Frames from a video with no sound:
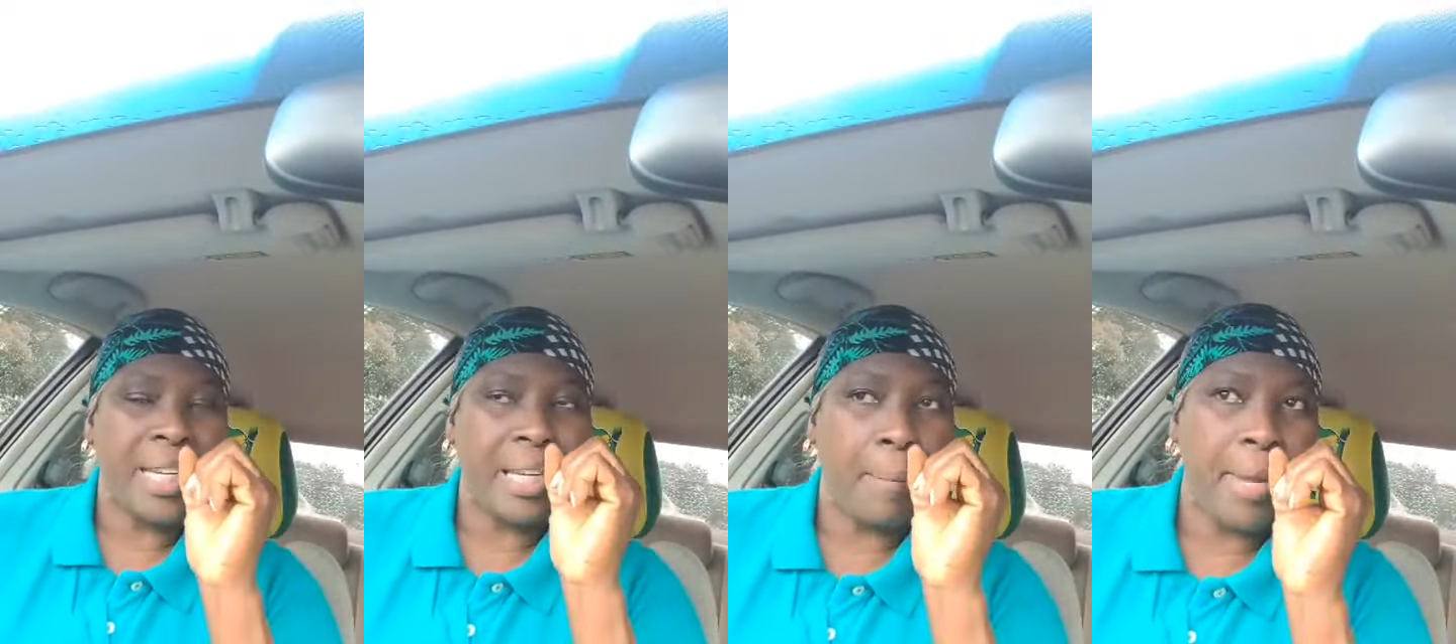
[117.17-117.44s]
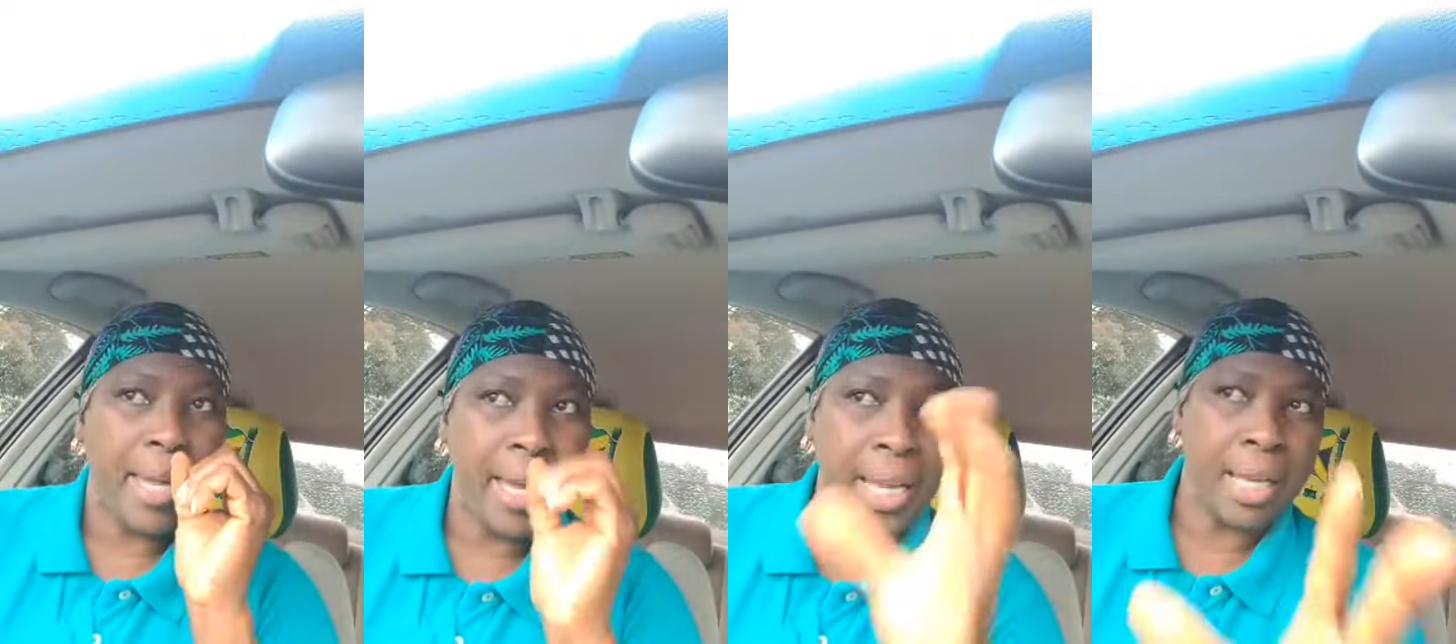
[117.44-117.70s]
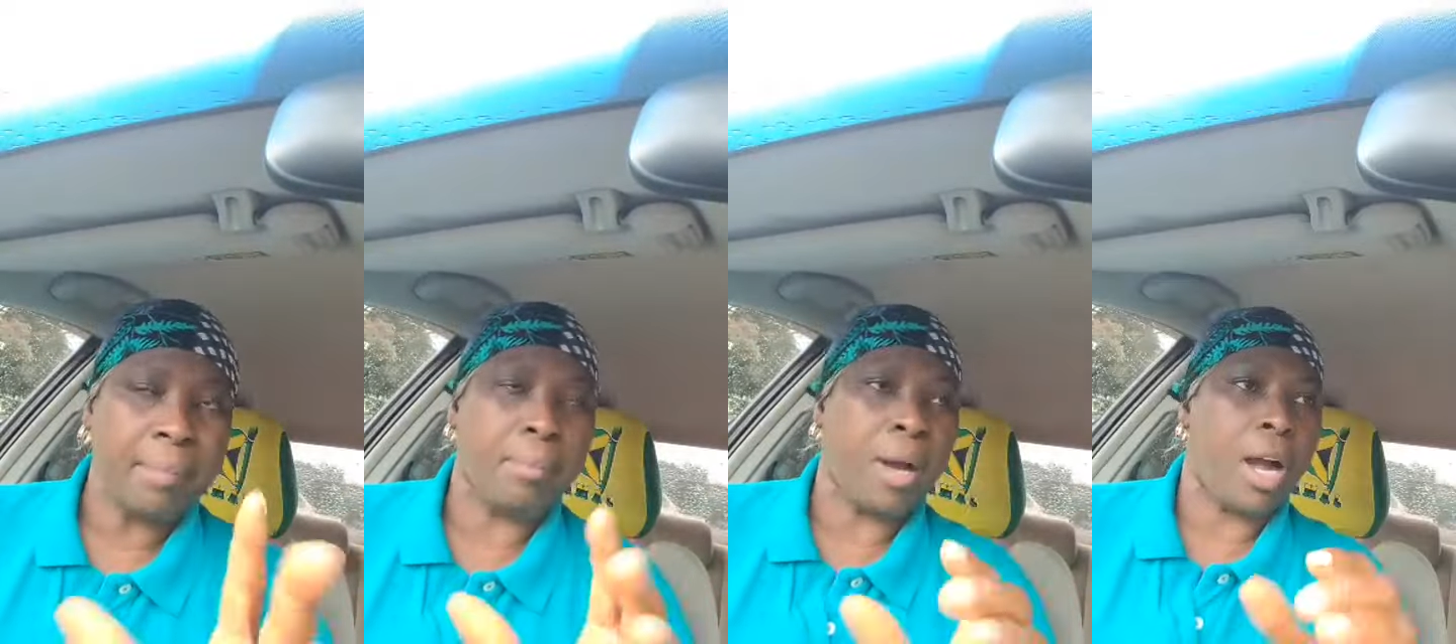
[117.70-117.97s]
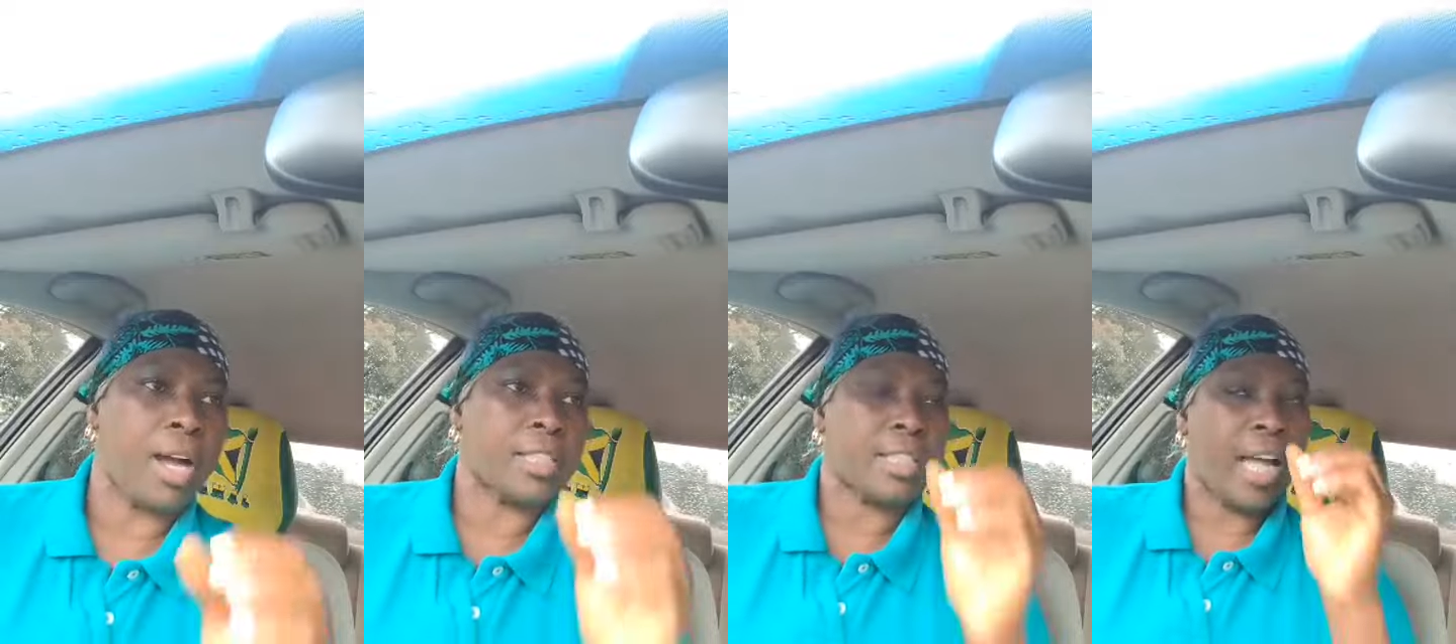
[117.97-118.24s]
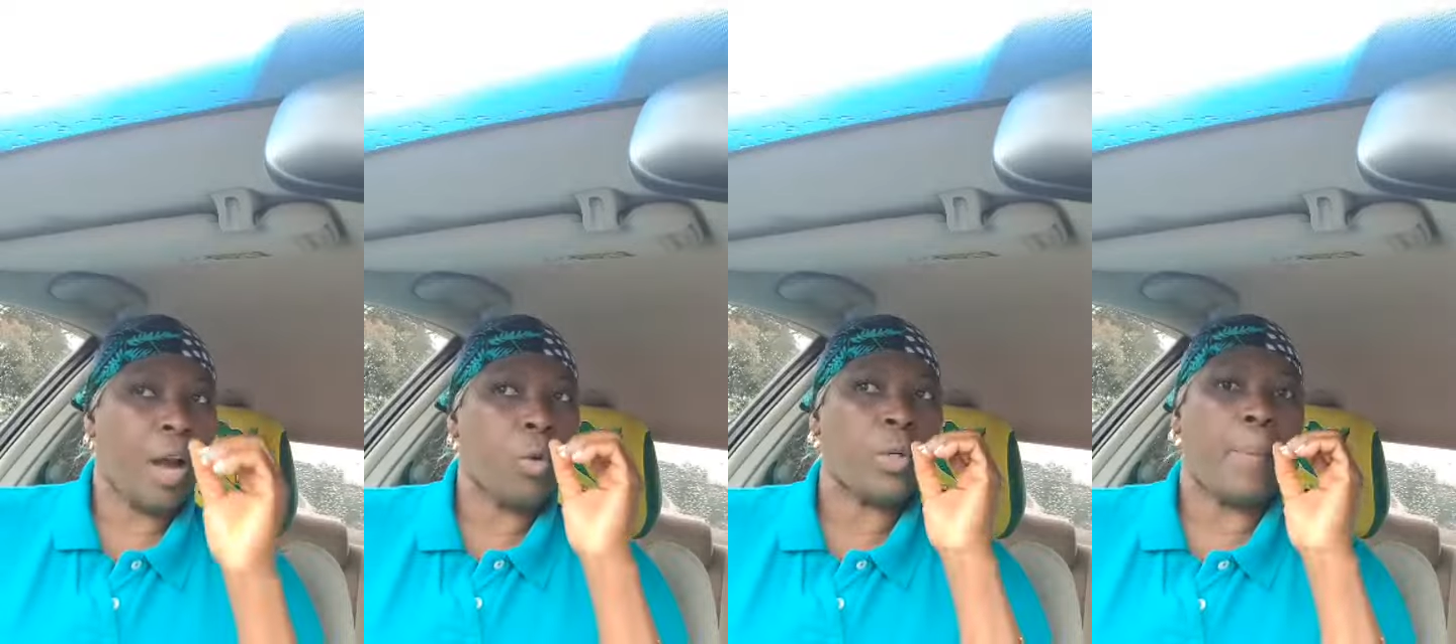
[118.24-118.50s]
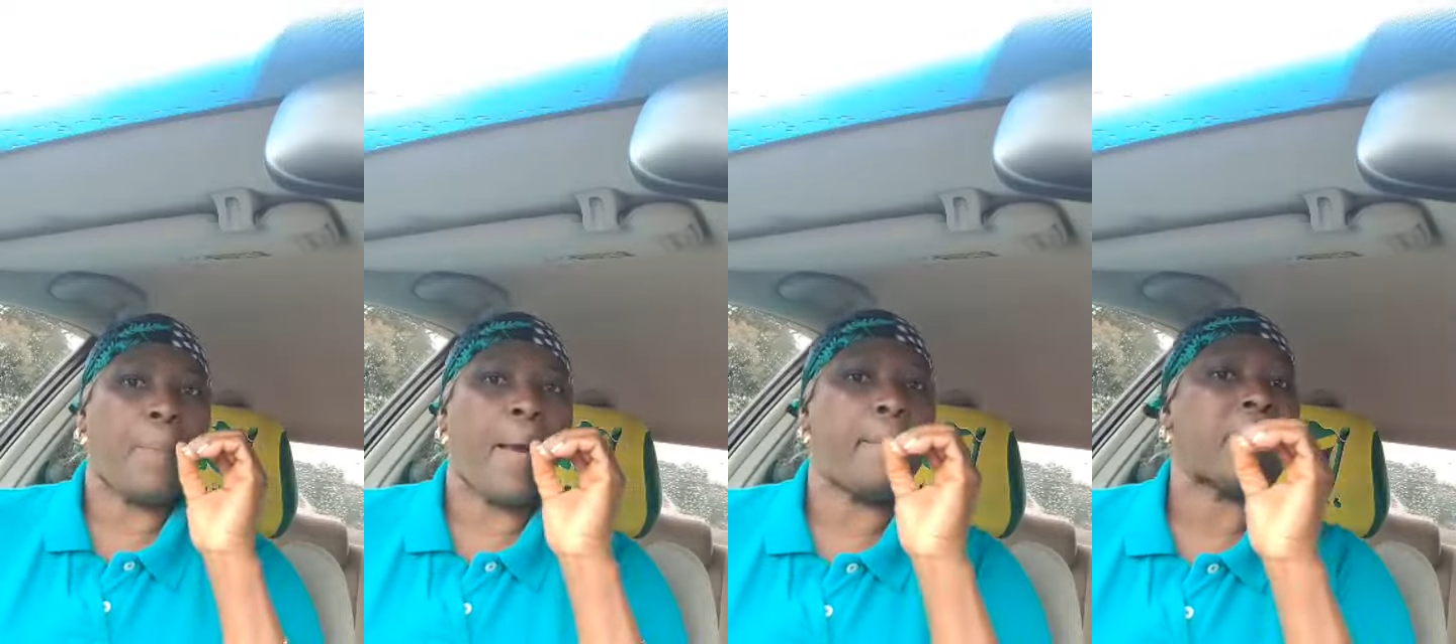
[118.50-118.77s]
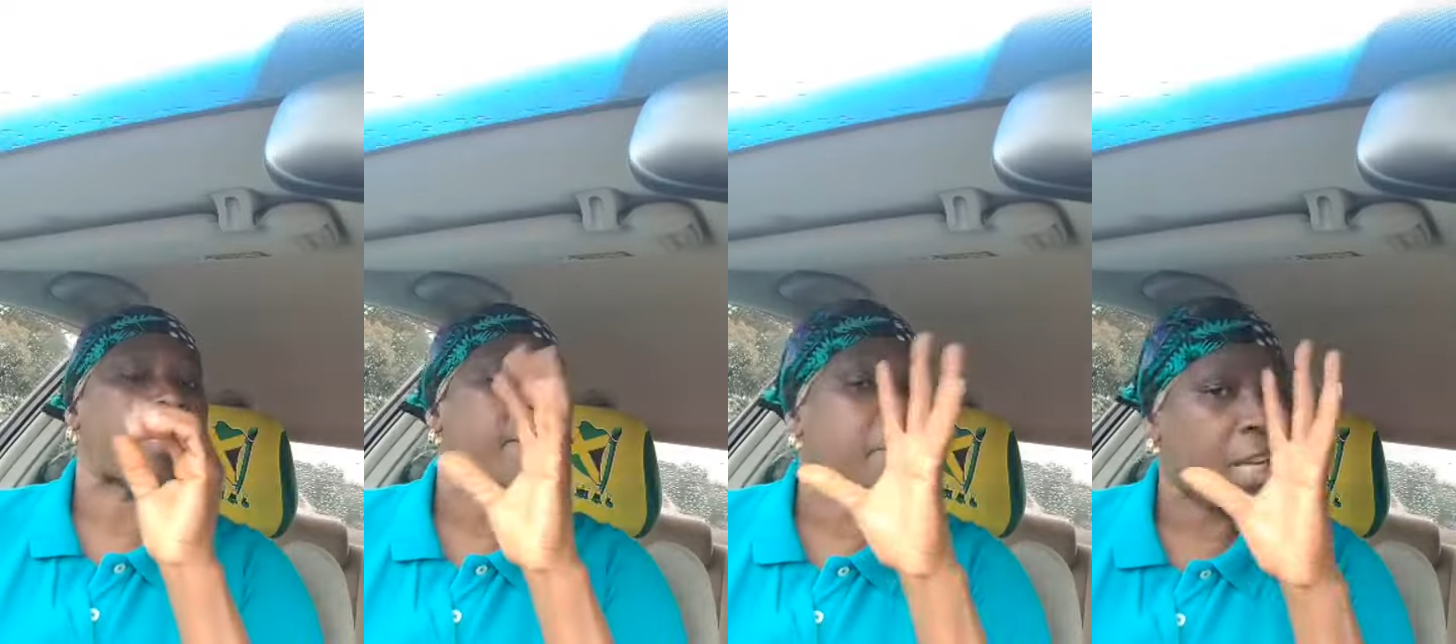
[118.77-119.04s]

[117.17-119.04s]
in my inbox and who upon Mr.